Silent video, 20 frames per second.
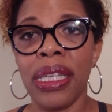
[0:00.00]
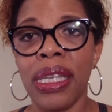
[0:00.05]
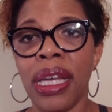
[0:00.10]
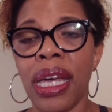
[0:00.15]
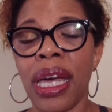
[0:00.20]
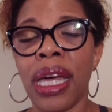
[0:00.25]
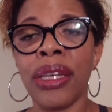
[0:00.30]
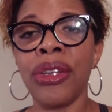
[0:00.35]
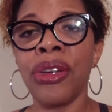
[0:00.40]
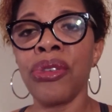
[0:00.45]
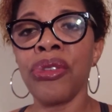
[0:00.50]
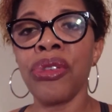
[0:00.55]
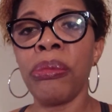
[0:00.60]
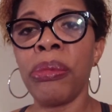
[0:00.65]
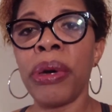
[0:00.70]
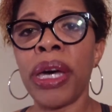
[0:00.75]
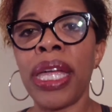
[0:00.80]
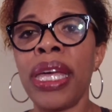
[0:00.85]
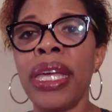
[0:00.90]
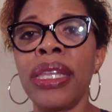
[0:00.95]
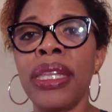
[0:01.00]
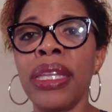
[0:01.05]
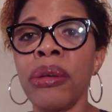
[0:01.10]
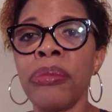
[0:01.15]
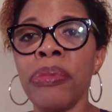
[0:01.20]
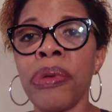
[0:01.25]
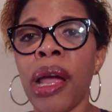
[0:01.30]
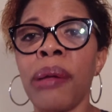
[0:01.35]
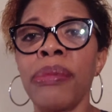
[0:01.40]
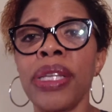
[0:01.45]
I know nobody, and
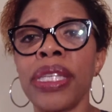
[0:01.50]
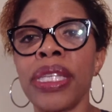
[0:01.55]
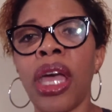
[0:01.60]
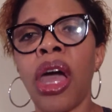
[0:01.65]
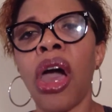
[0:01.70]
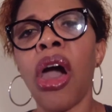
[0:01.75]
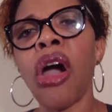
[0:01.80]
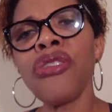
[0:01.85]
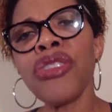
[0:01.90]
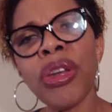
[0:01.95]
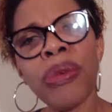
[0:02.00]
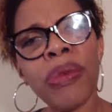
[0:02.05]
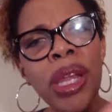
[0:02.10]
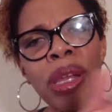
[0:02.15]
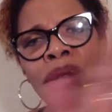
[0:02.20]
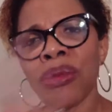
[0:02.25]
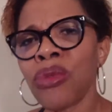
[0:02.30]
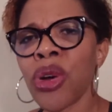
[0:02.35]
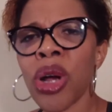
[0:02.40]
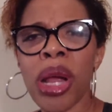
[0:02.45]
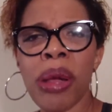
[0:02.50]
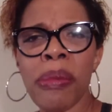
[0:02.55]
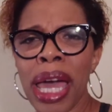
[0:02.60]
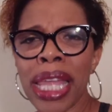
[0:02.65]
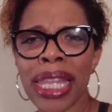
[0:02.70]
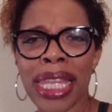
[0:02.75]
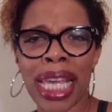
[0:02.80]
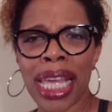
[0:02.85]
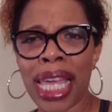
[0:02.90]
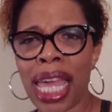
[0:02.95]
they'll probably say, oh, you want to worry
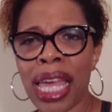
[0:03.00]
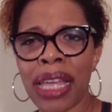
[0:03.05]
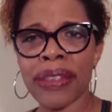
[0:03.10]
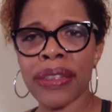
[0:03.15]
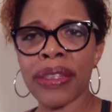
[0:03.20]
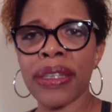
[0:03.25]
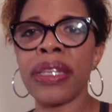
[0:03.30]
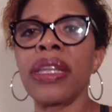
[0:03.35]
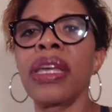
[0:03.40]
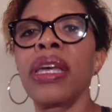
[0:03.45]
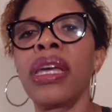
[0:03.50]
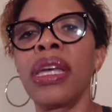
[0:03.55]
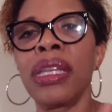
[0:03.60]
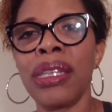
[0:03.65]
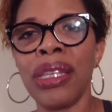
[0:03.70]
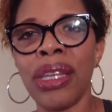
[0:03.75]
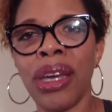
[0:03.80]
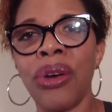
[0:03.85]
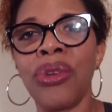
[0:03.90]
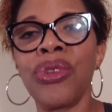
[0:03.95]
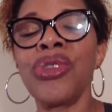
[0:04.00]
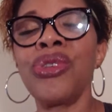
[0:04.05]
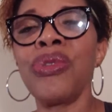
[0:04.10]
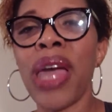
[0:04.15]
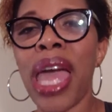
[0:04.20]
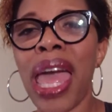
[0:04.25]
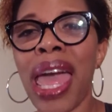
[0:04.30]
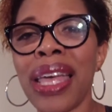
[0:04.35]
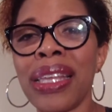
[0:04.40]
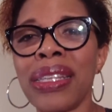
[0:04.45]
about the canceling? No, you
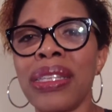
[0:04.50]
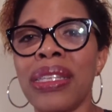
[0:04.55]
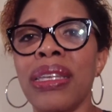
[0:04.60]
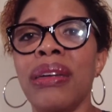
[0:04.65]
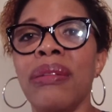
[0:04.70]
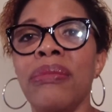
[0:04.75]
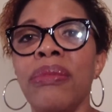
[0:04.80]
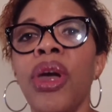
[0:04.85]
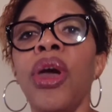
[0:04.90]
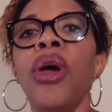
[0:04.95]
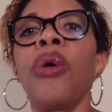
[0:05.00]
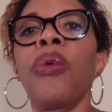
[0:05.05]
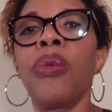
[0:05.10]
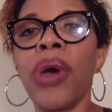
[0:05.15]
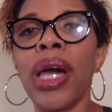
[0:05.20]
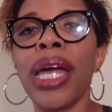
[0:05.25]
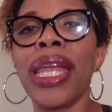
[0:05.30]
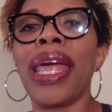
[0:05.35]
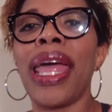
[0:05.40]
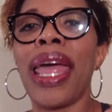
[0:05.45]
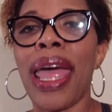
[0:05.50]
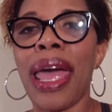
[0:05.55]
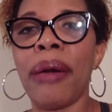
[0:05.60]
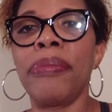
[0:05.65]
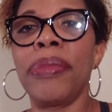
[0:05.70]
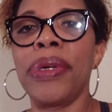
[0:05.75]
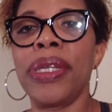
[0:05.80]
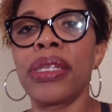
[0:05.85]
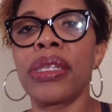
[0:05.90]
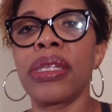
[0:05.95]
ask them what
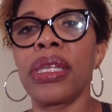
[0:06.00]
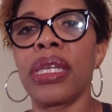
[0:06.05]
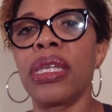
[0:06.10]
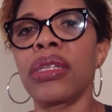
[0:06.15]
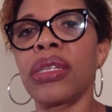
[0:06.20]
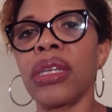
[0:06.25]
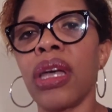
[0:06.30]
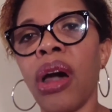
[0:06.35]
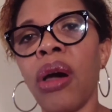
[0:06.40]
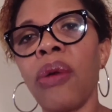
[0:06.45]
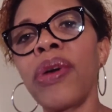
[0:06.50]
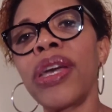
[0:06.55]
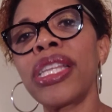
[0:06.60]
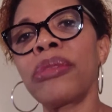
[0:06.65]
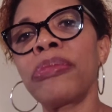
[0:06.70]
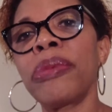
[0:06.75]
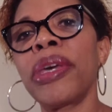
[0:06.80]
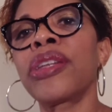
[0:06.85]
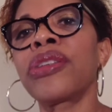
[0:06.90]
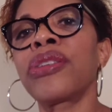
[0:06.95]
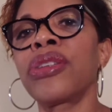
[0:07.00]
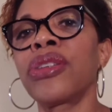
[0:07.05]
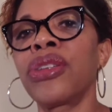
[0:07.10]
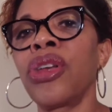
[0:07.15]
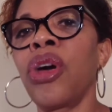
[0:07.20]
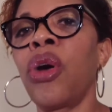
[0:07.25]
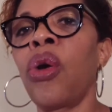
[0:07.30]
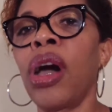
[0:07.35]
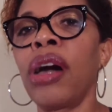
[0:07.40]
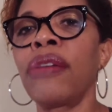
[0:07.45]
happens. It's always better to
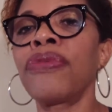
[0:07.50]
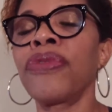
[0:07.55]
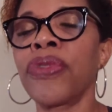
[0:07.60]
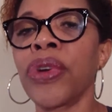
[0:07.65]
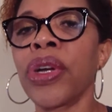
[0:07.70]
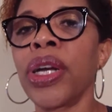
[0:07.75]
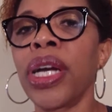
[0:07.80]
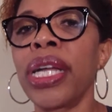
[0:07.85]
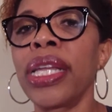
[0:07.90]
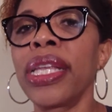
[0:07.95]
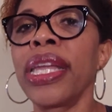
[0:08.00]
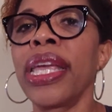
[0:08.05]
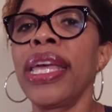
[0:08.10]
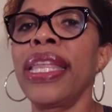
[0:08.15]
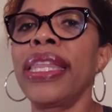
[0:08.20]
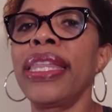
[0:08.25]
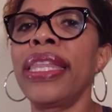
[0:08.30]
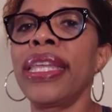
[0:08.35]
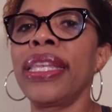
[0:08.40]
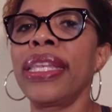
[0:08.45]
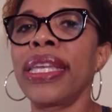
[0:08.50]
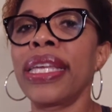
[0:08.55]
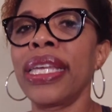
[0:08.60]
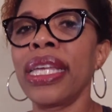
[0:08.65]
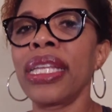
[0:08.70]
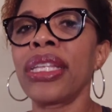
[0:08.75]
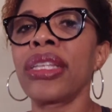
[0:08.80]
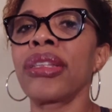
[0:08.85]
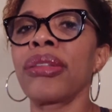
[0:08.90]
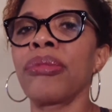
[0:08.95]
know up front than to
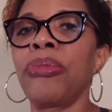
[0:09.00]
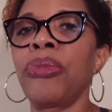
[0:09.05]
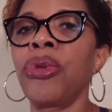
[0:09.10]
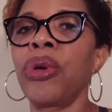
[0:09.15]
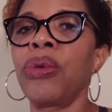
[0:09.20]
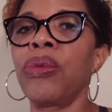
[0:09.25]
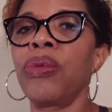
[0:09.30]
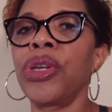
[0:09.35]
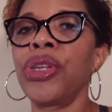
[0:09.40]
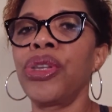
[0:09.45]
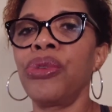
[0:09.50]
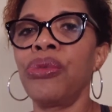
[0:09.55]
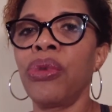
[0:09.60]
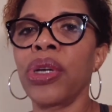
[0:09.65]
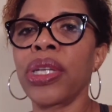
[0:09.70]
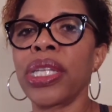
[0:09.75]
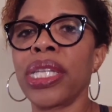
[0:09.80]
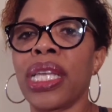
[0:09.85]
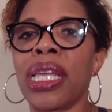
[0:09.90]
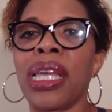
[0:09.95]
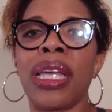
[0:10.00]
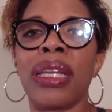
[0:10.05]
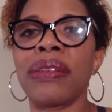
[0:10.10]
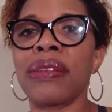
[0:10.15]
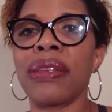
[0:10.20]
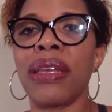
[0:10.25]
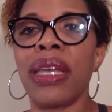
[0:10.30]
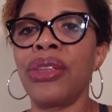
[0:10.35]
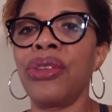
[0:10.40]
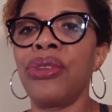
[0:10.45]
get to the point where you want to
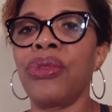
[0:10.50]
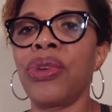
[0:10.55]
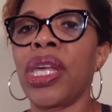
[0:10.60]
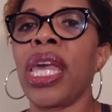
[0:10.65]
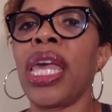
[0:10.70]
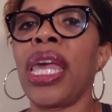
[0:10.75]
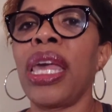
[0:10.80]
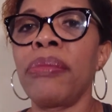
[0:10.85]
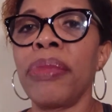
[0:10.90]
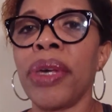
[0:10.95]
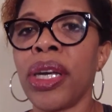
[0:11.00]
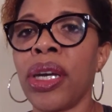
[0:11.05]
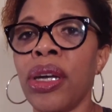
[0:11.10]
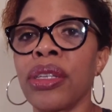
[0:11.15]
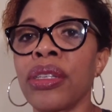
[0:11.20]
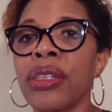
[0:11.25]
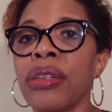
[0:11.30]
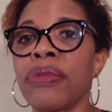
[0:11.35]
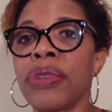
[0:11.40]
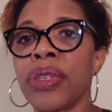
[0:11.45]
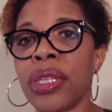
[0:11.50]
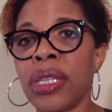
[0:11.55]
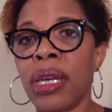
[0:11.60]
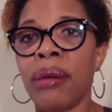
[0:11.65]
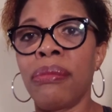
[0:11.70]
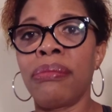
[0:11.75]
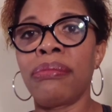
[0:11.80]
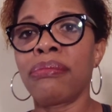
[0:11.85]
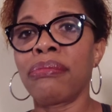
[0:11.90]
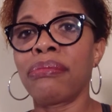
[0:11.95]
cancel and you can't because of
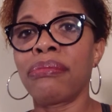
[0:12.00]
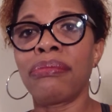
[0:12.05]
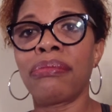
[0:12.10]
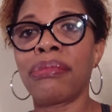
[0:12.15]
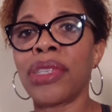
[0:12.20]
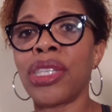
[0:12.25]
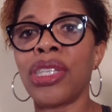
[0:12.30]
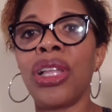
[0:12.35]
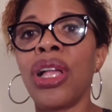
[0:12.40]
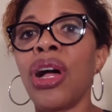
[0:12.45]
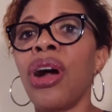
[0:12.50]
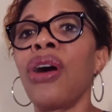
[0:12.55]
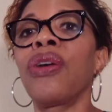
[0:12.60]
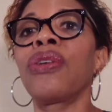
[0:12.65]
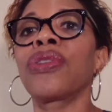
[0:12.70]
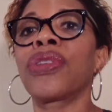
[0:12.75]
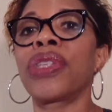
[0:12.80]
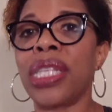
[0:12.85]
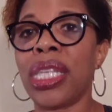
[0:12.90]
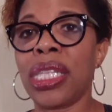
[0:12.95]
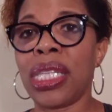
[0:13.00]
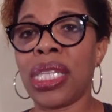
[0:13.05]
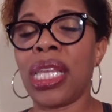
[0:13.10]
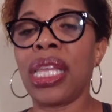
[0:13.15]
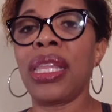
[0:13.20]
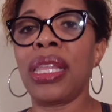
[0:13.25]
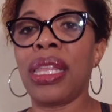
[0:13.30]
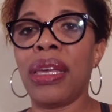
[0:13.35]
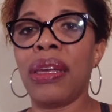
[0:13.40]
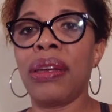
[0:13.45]
some clause that's
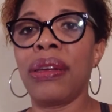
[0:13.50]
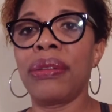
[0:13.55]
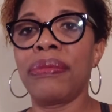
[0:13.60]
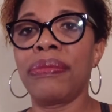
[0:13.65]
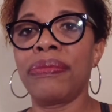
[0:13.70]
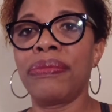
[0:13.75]
in there.